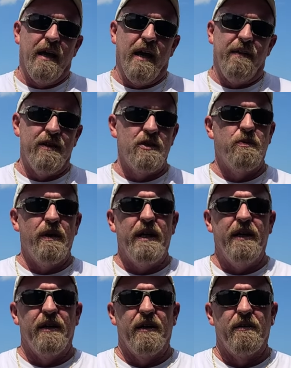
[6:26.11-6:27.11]
and this way
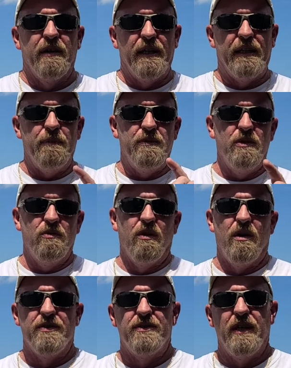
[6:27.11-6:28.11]
here, it keeps you
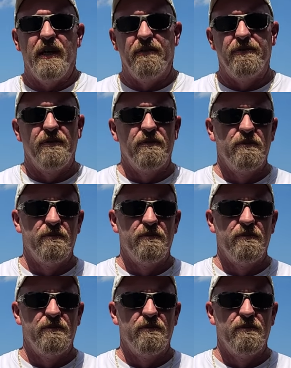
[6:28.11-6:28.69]
all safe,